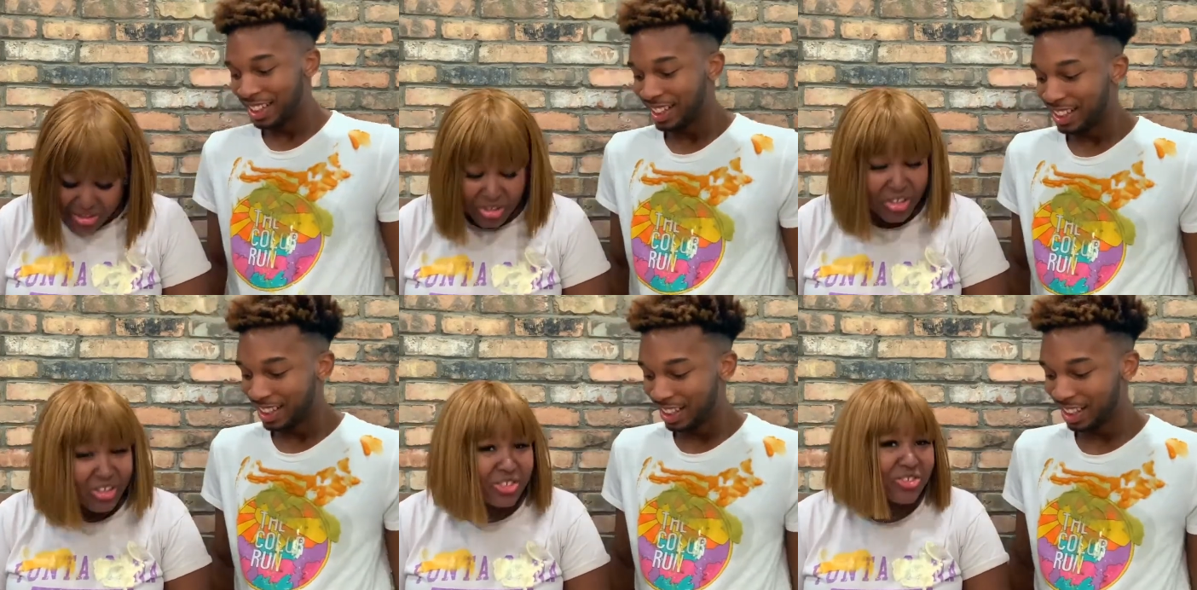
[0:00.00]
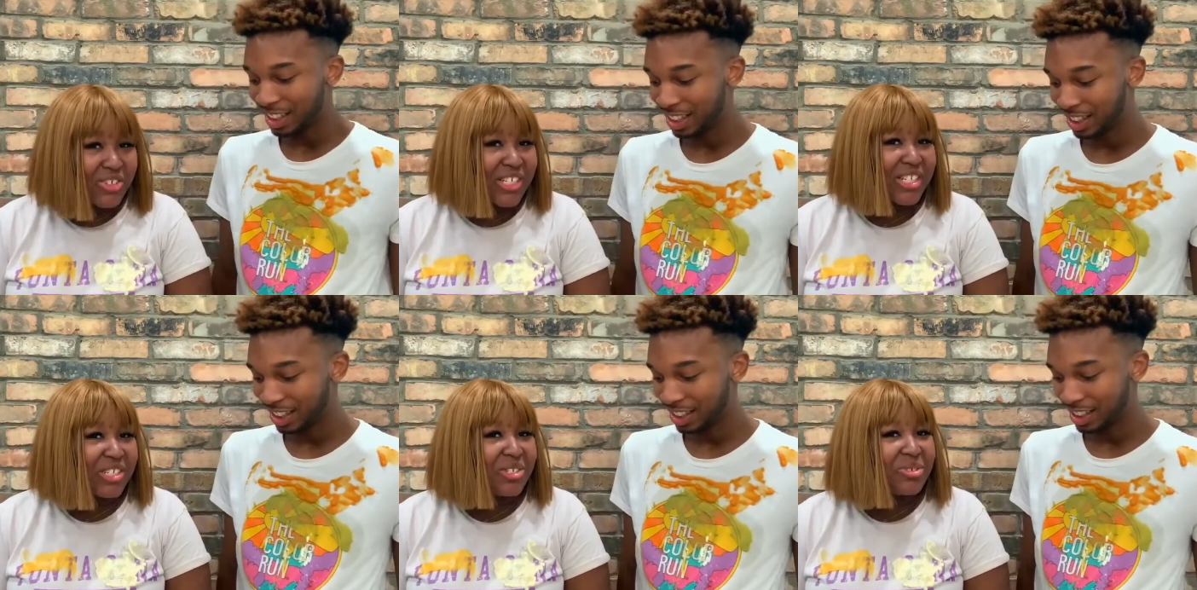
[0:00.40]
Speaker 1: you gonna
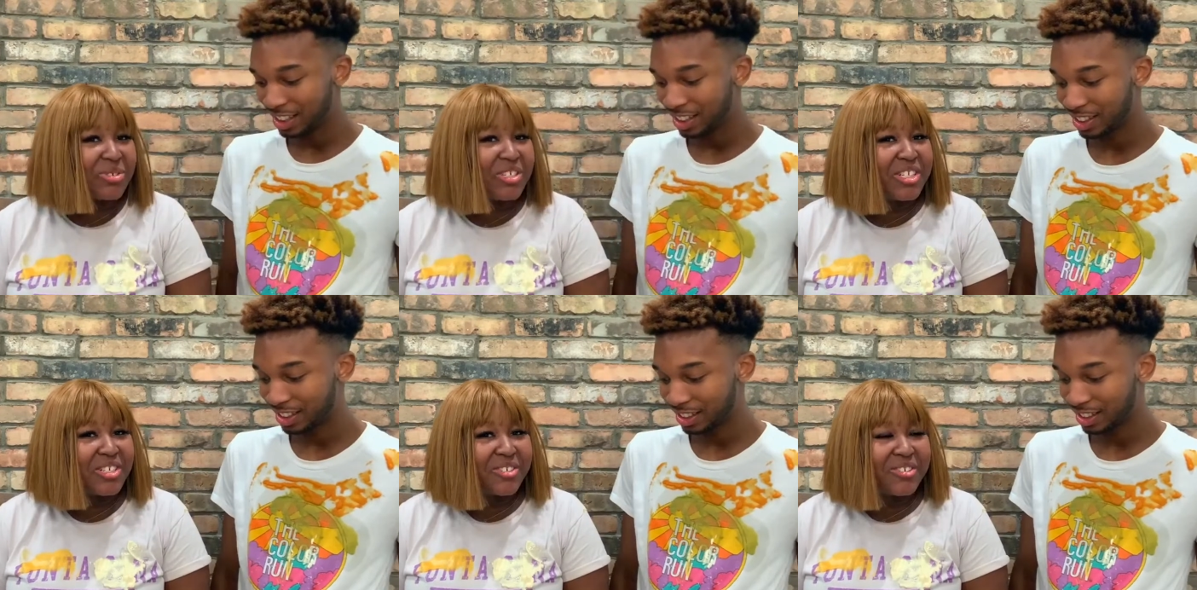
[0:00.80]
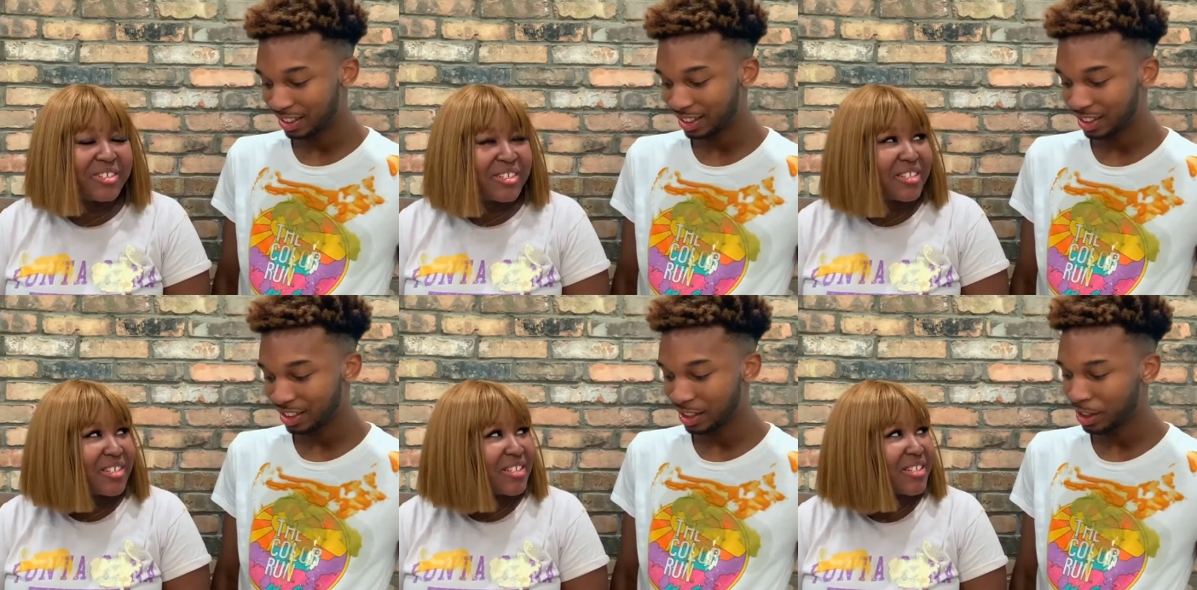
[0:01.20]
drink the tuna
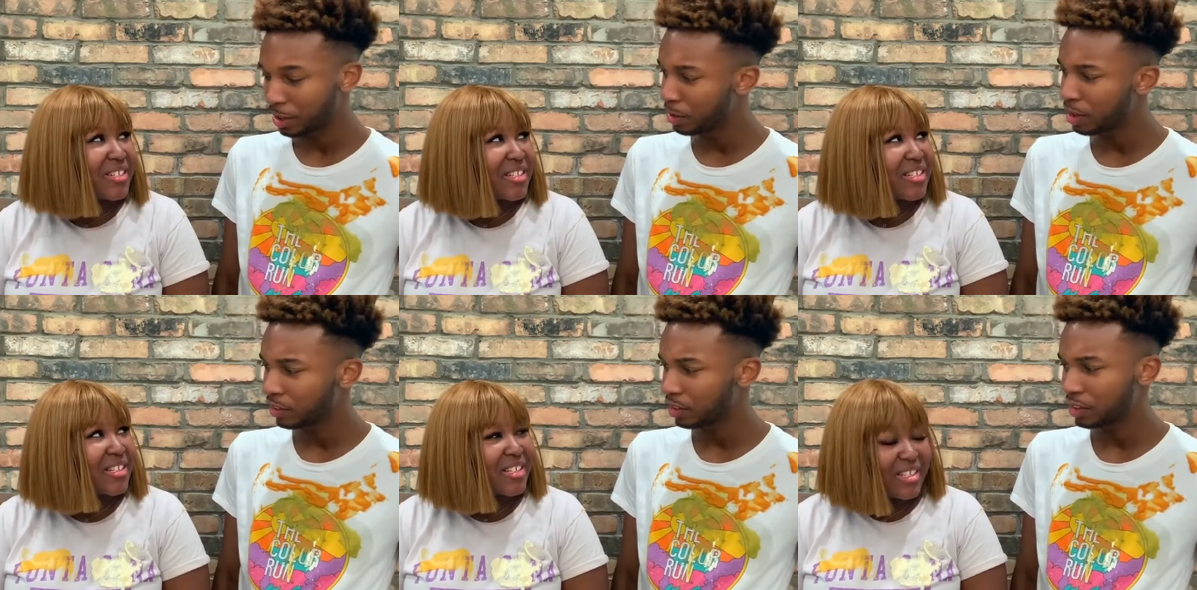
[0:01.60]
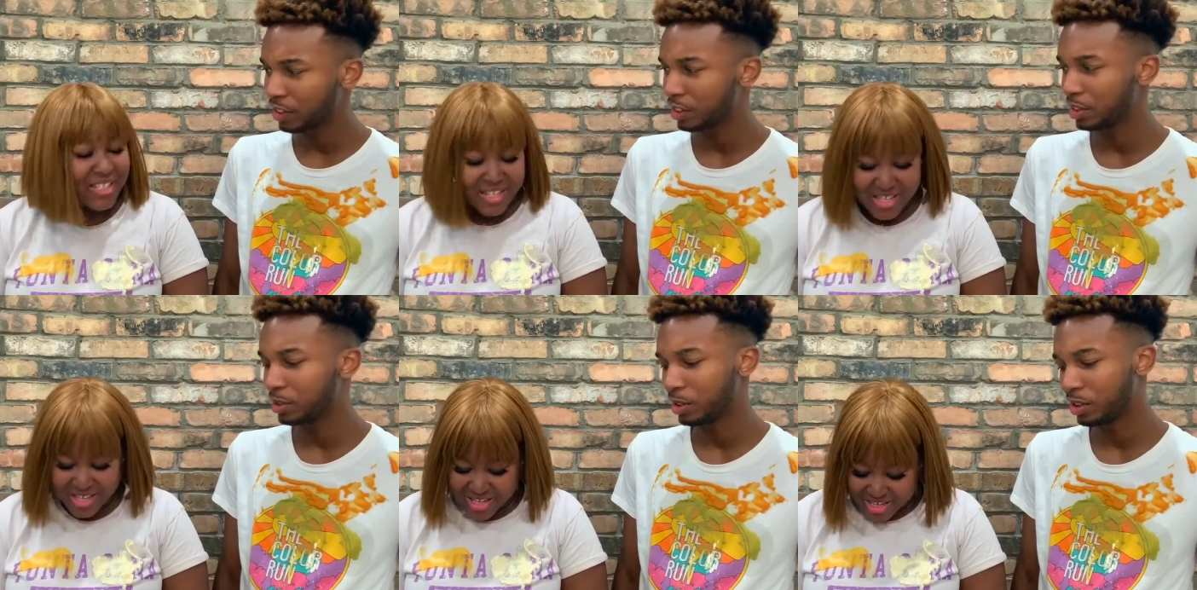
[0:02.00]
juice? No, no, you don't have
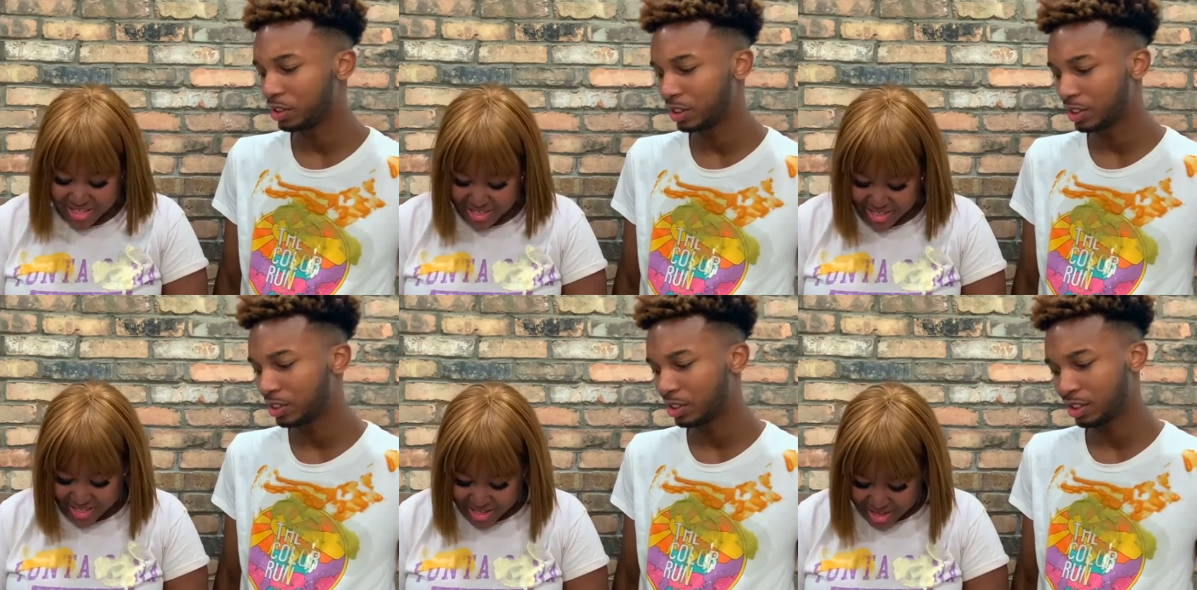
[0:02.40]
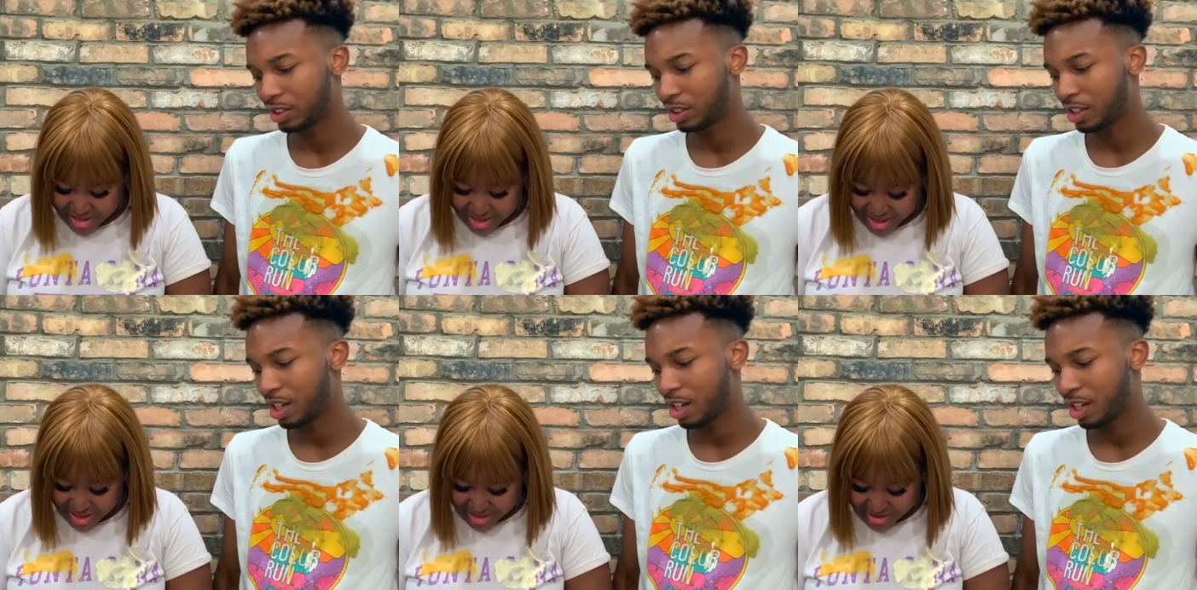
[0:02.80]
to drink the tuna juice.
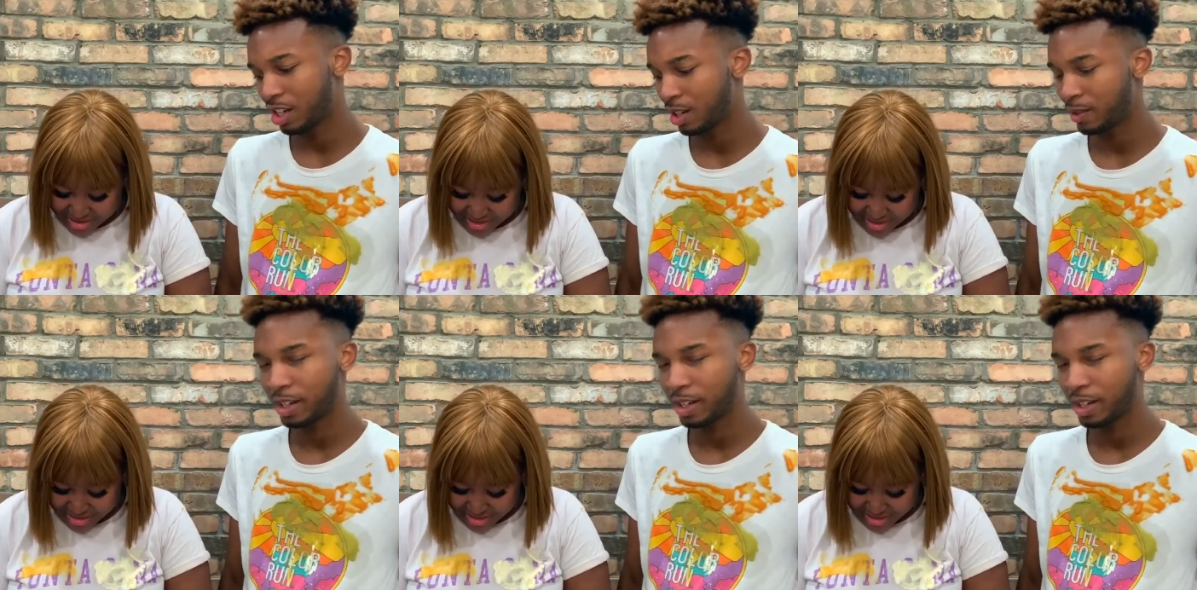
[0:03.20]
Okay.